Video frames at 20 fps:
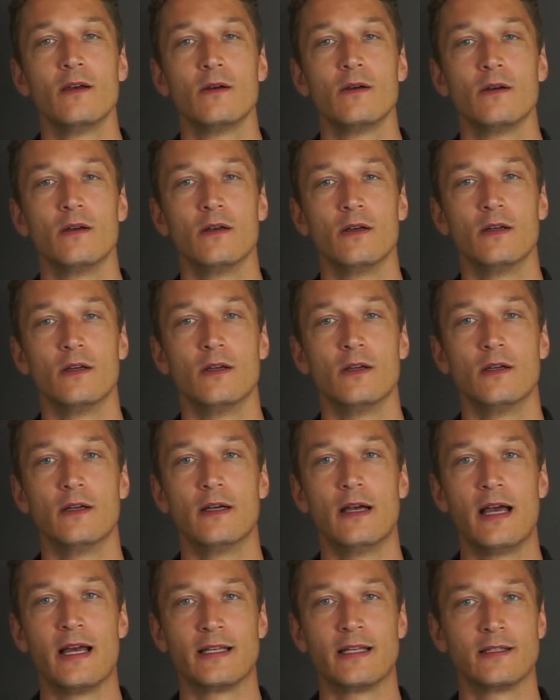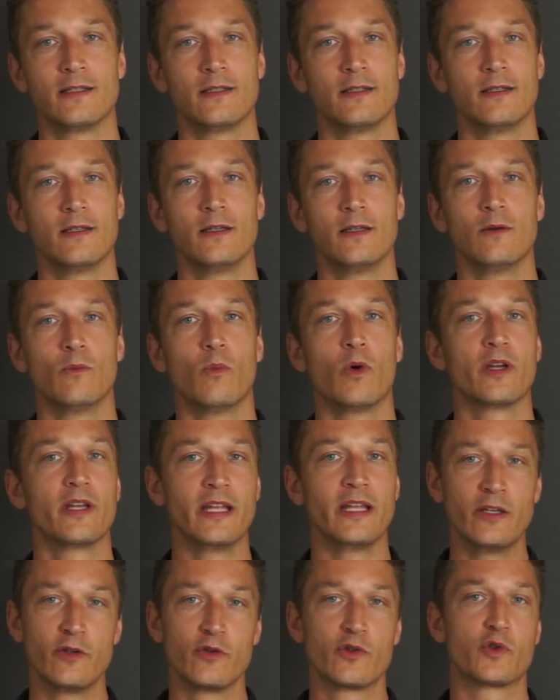and what
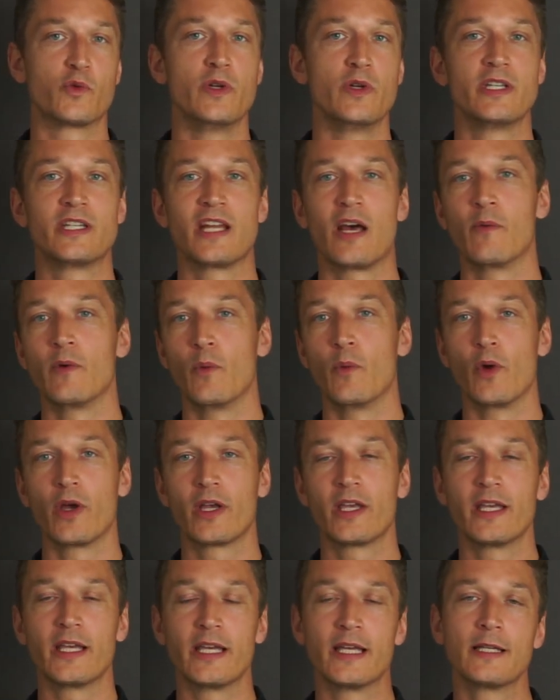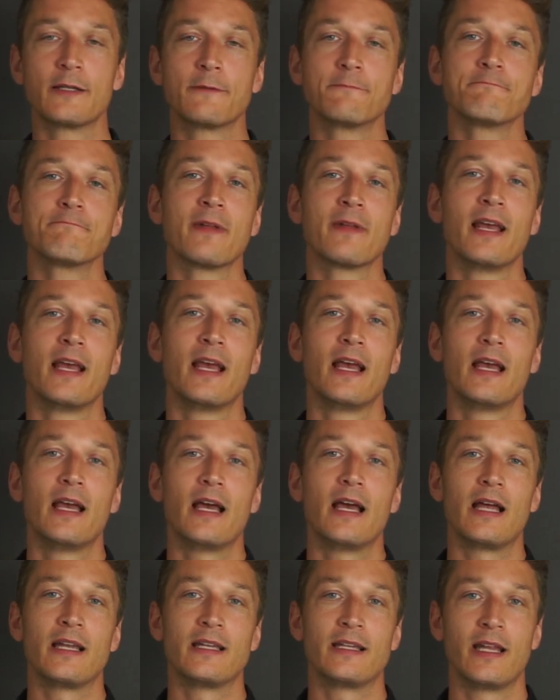industries are we working in.
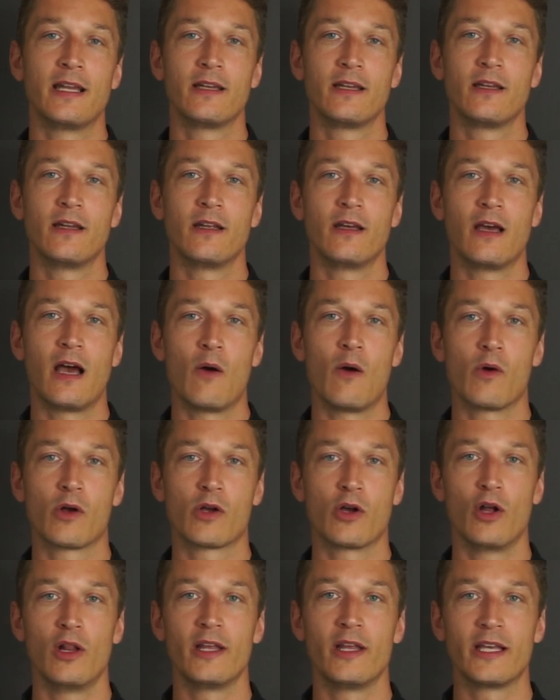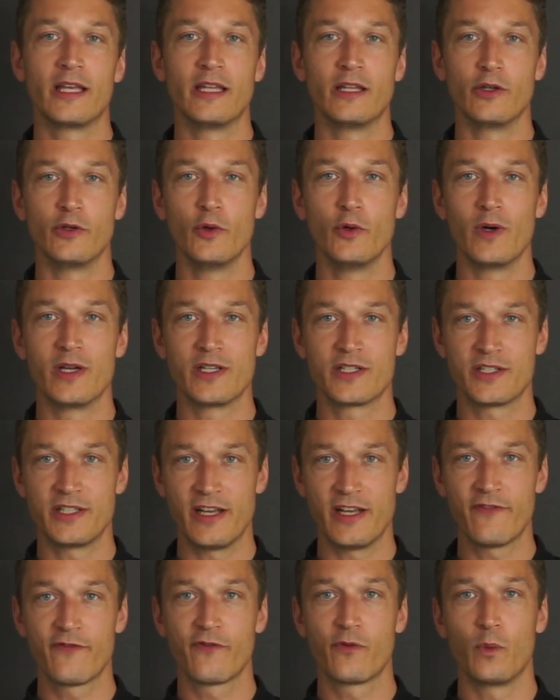And then our colleague in the US,
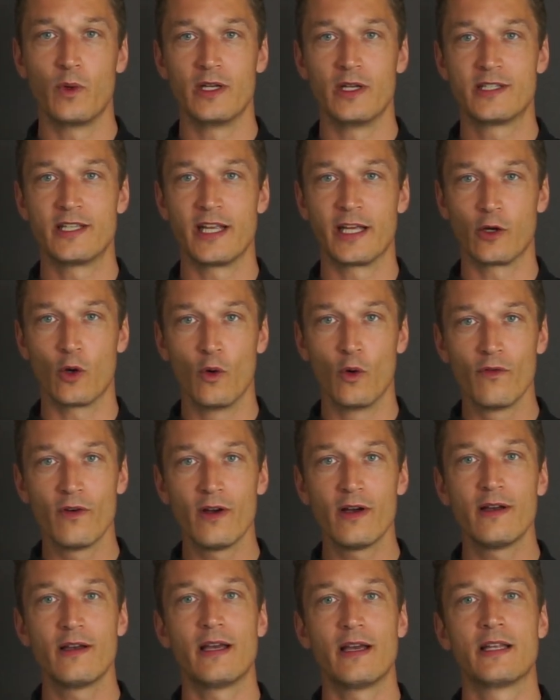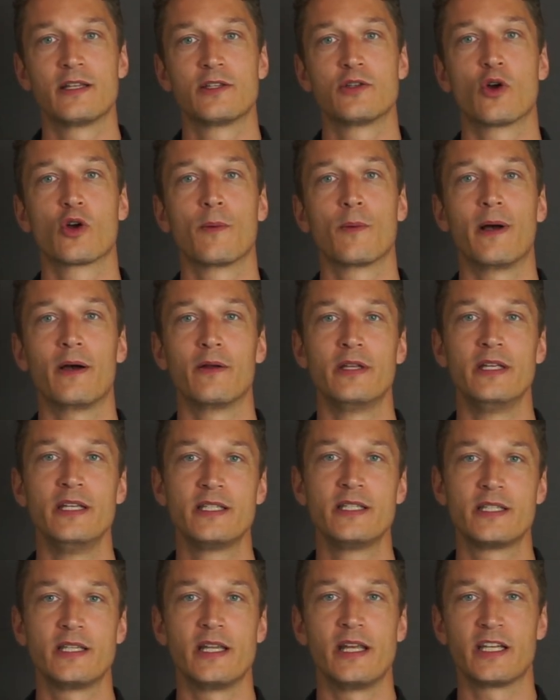Jeff, will take over and talk about
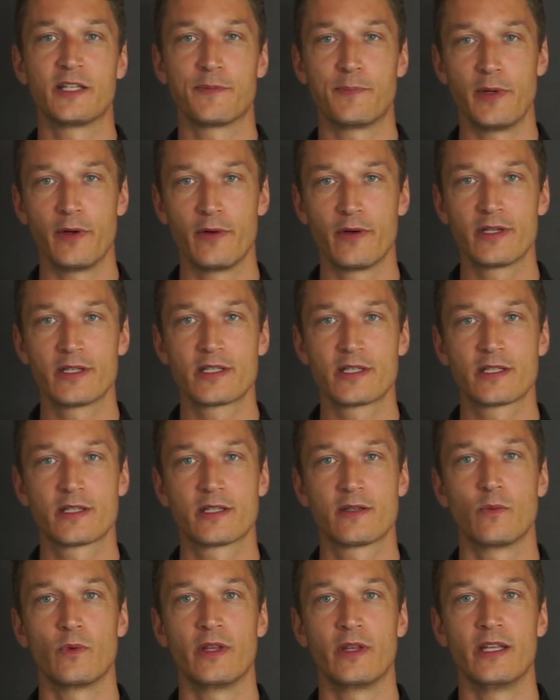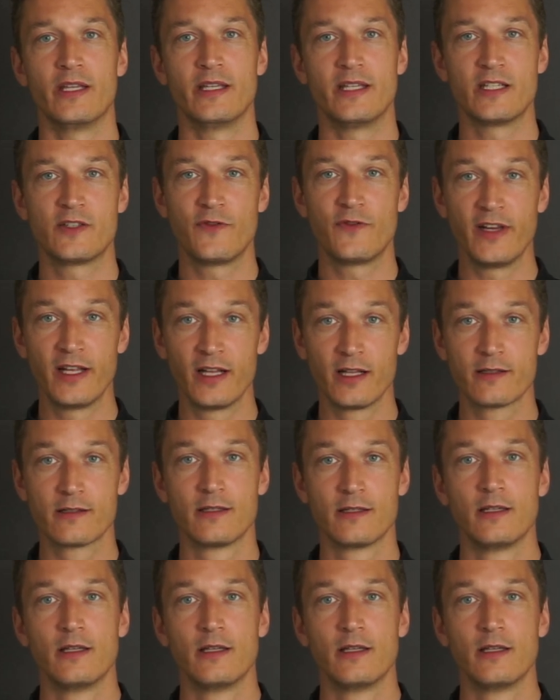his experience within this field,